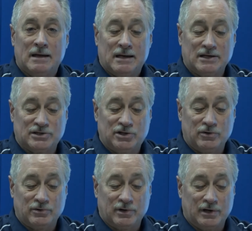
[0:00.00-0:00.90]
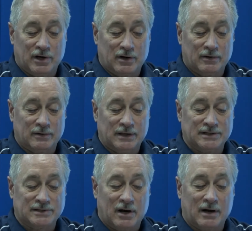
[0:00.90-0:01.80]
His junior year, he
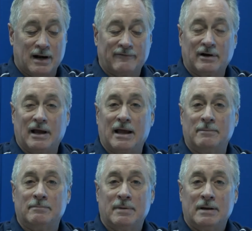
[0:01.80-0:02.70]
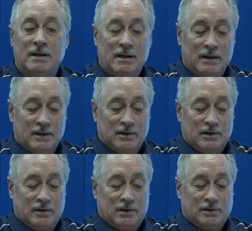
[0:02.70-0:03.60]
started every game,
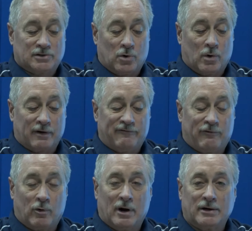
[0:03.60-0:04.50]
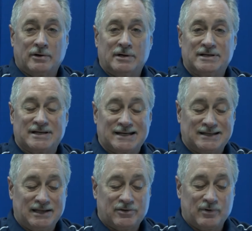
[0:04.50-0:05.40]
scoring
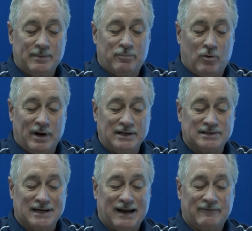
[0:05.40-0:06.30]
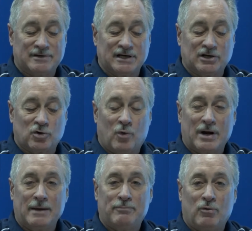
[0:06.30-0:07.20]
463 points and averaging
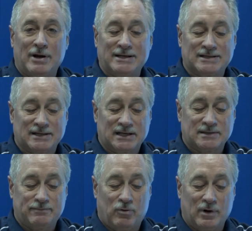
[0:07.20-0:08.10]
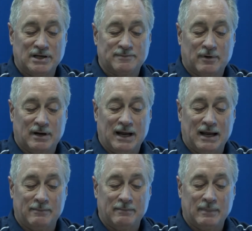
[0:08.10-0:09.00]
20.6 points per
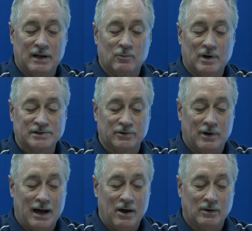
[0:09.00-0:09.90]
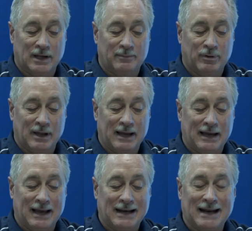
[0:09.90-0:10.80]
game in Western Ohio League
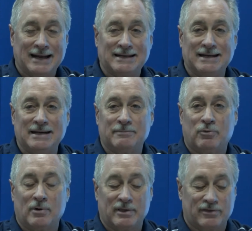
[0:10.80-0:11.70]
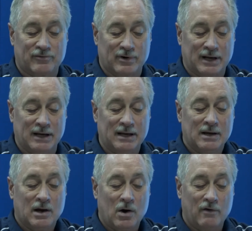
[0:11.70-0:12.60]
play and 19.3
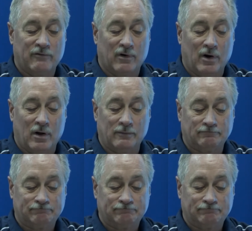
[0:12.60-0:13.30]
overall.